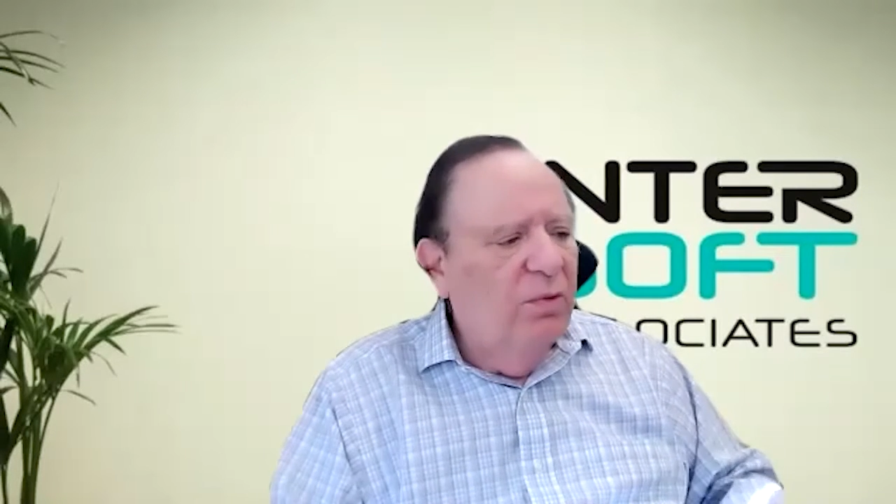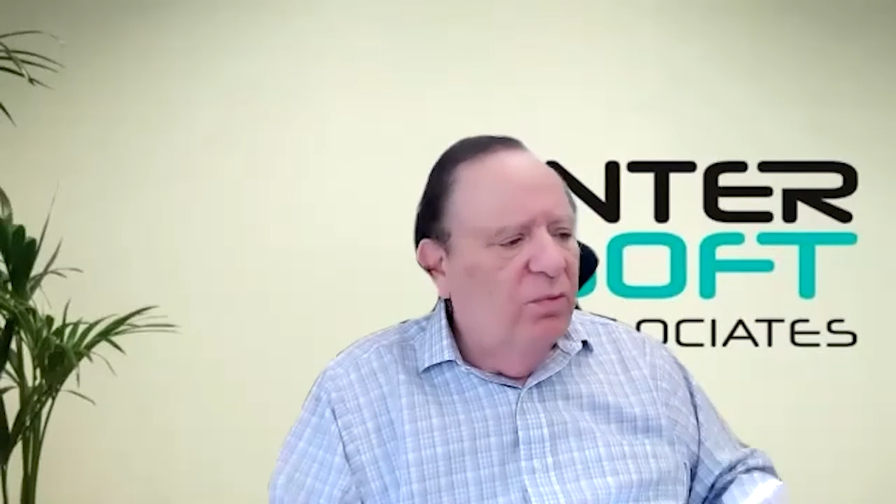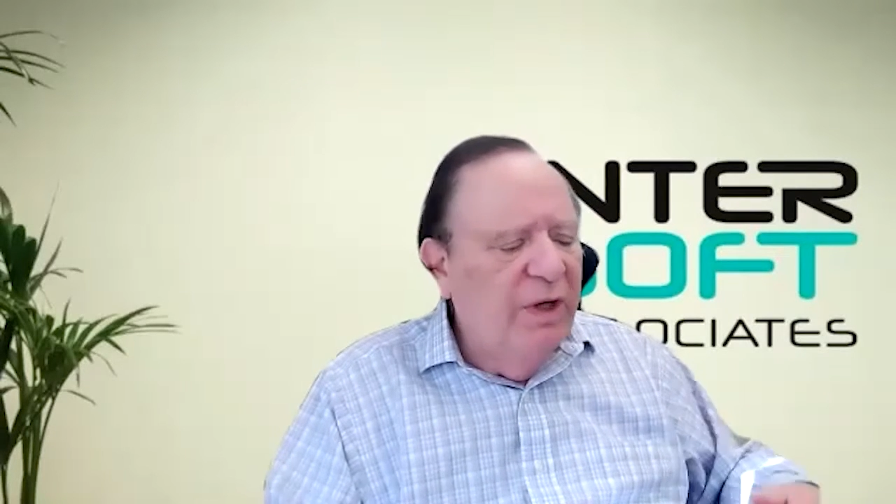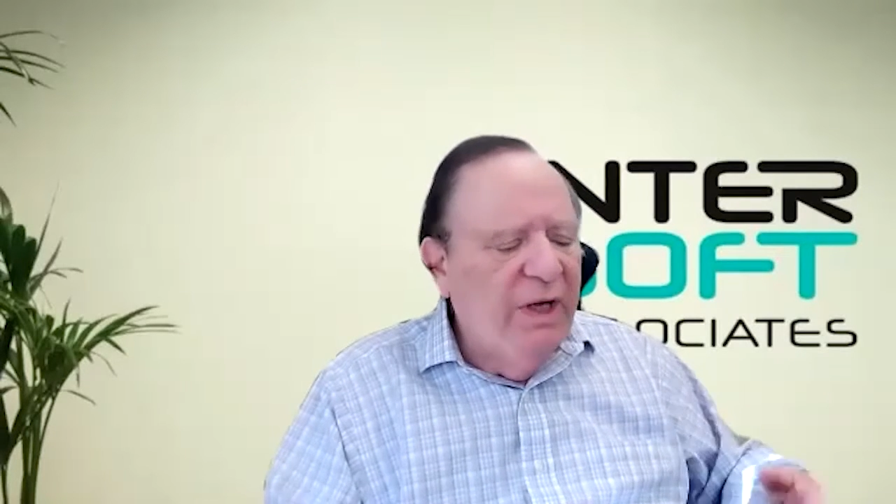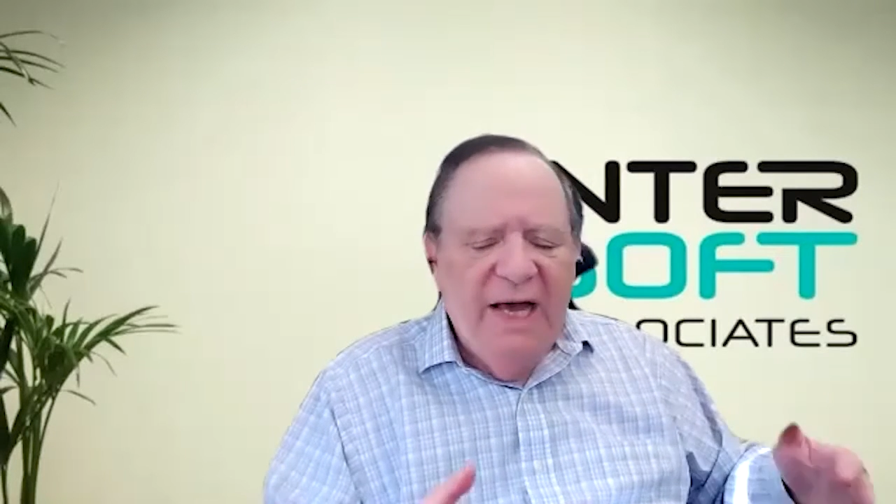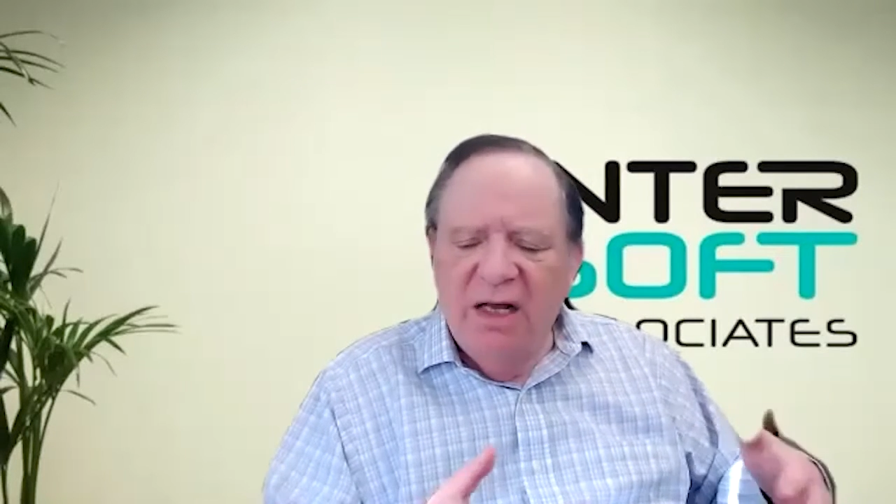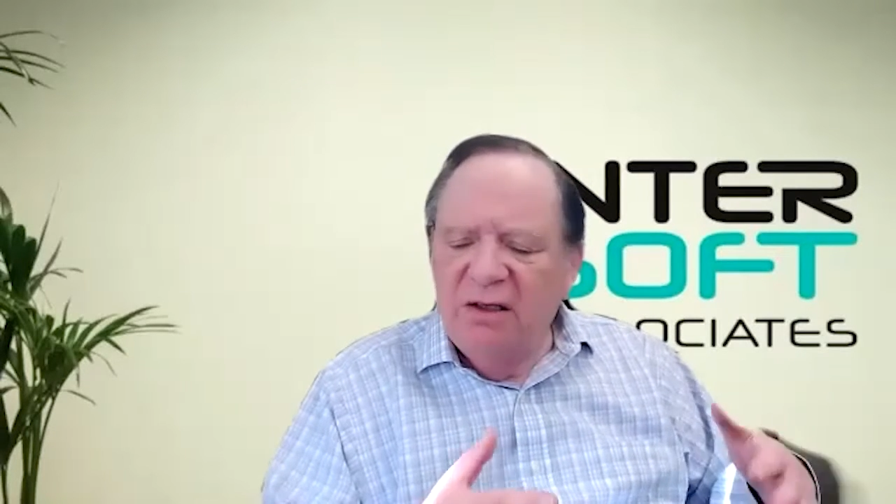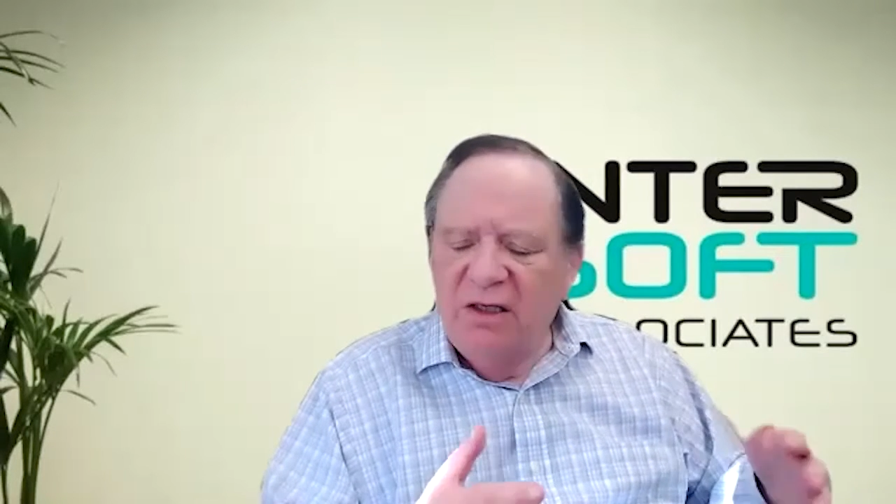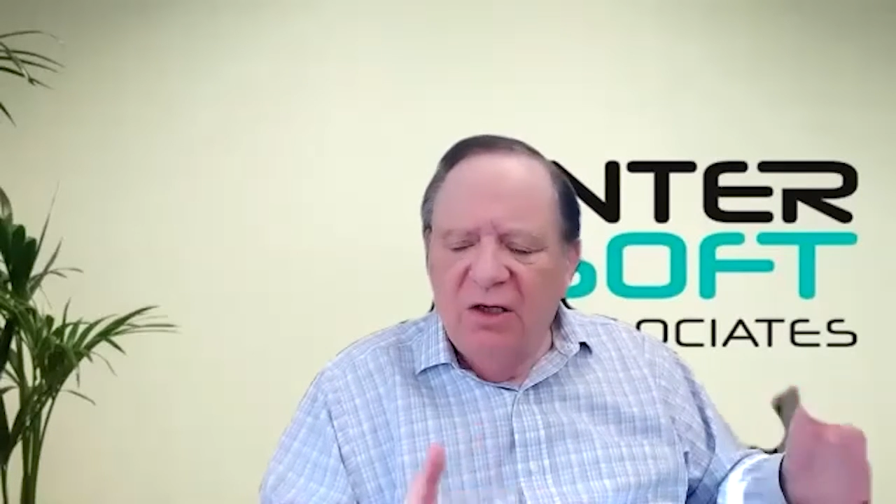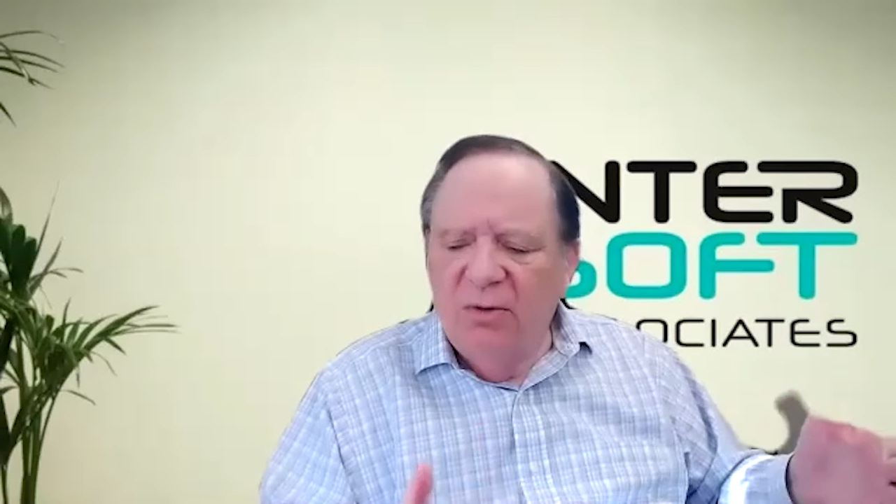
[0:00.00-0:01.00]
we
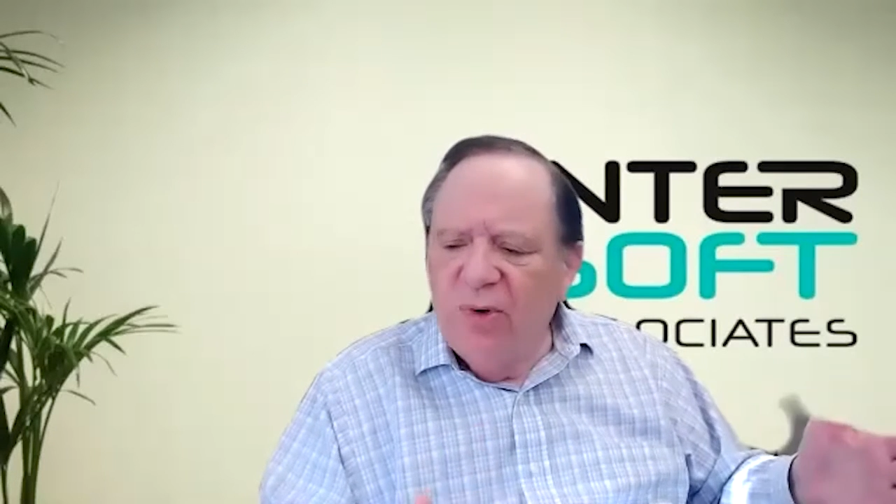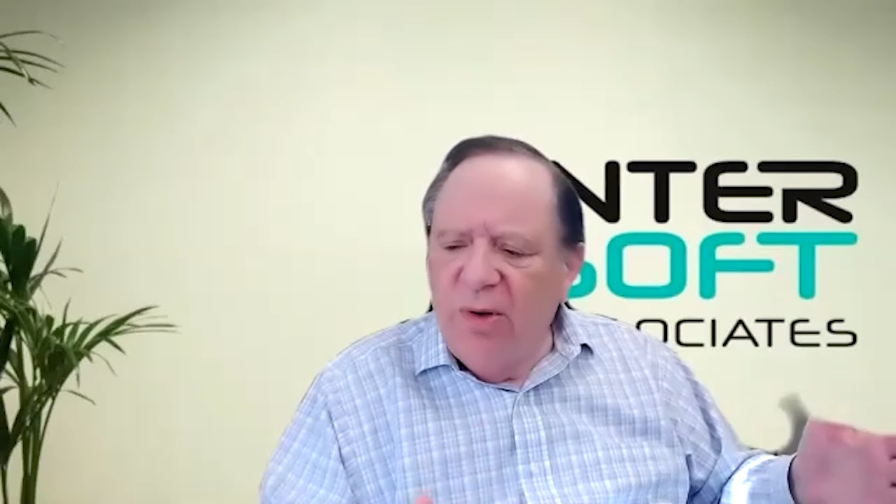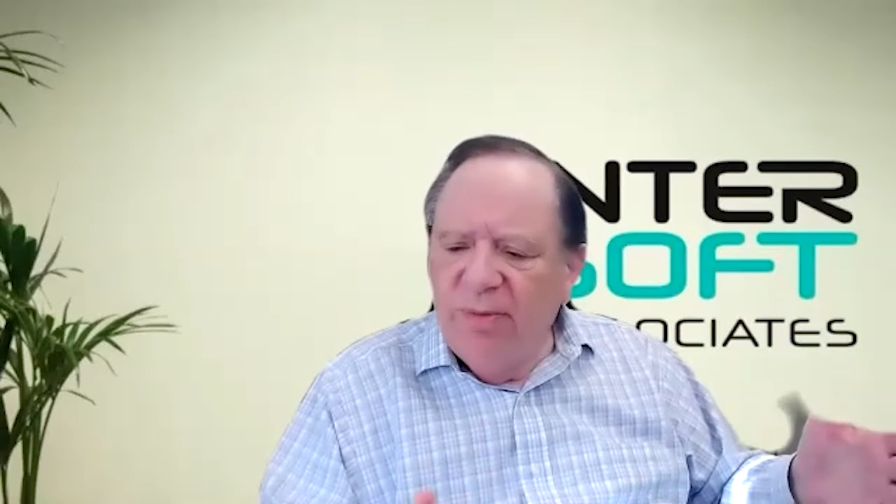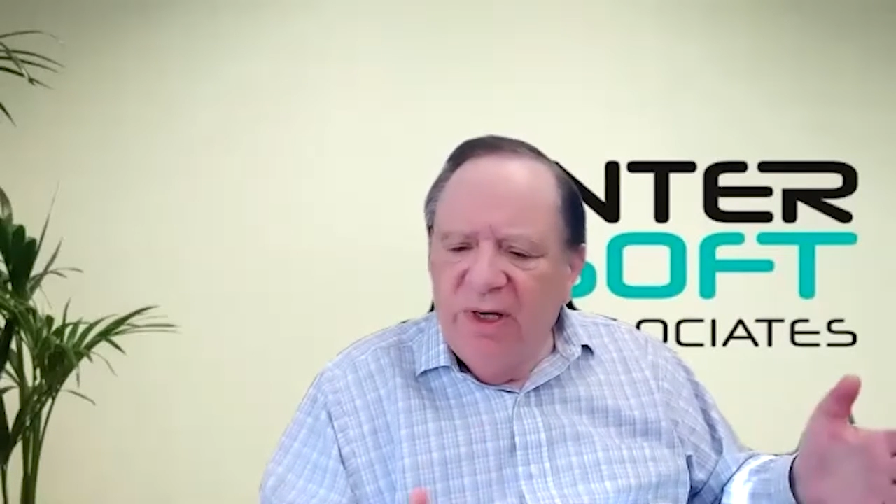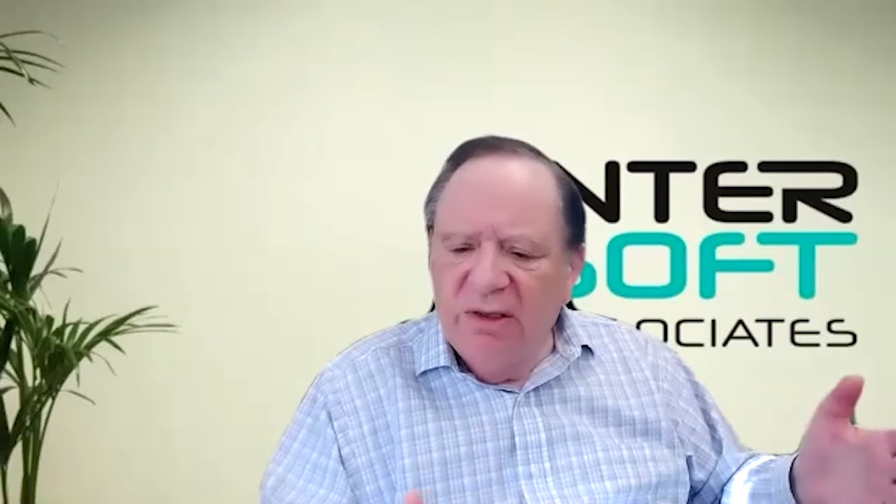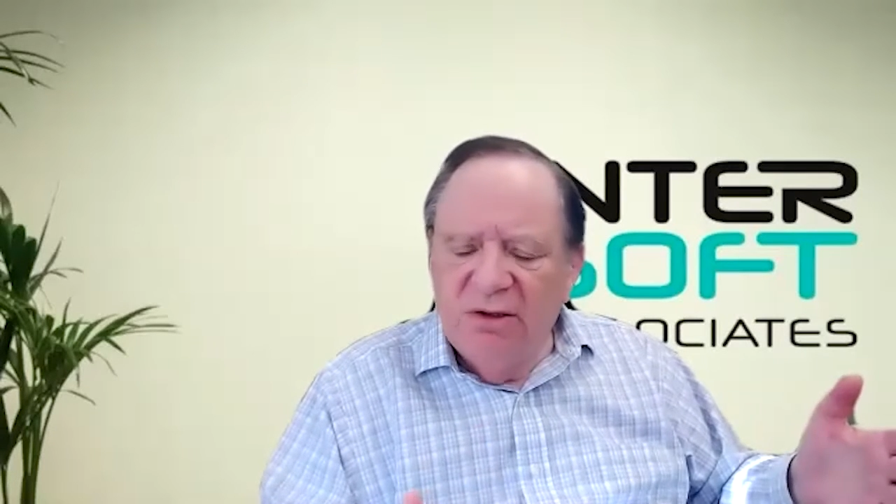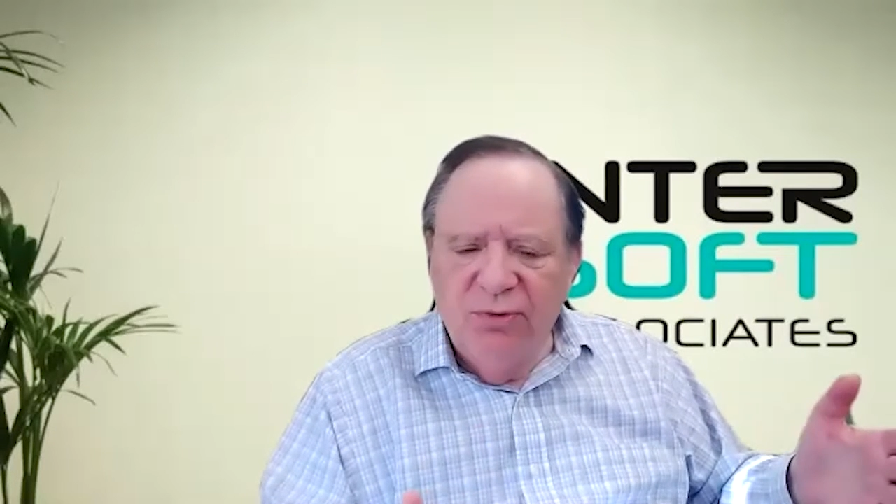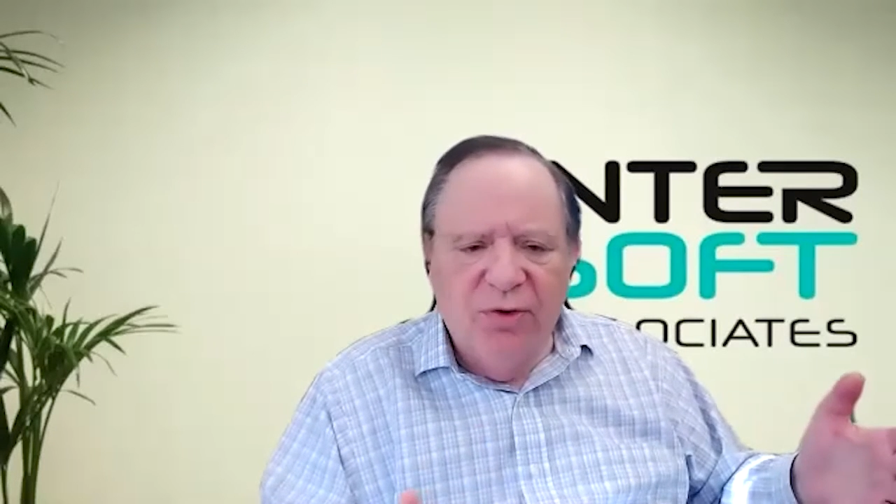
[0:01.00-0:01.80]
had, probably about 2 or